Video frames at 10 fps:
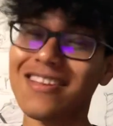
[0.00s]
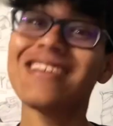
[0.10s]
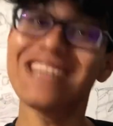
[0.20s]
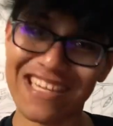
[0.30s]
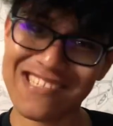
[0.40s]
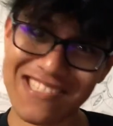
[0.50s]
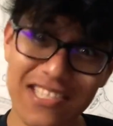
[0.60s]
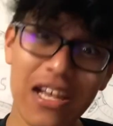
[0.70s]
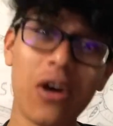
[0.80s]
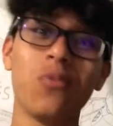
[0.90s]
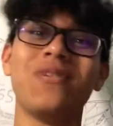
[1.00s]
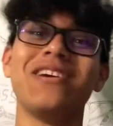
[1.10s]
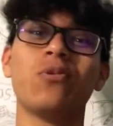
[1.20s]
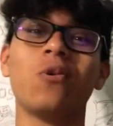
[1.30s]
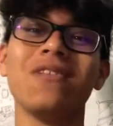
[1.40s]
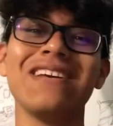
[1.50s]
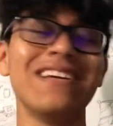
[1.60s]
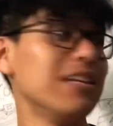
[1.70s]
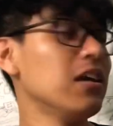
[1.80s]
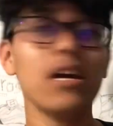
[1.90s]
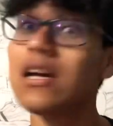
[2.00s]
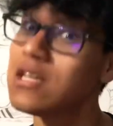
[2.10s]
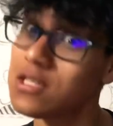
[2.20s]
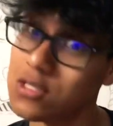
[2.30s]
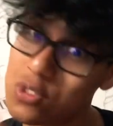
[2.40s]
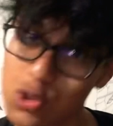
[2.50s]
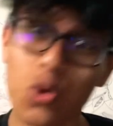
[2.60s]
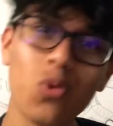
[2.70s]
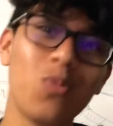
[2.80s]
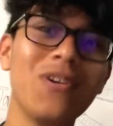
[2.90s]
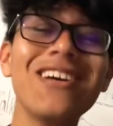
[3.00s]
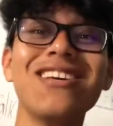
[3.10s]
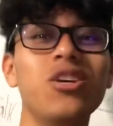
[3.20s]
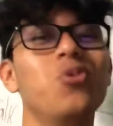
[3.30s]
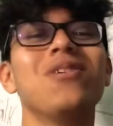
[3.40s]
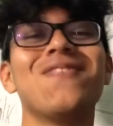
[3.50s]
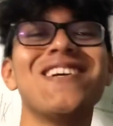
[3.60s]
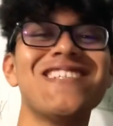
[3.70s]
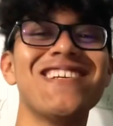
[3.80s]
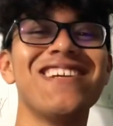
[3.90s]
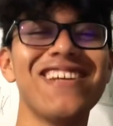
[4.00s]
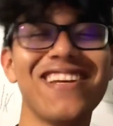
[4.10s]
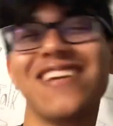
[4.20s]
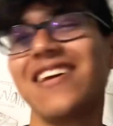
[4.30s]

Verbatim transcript: Yes, I'll be enrolling in Zoom University.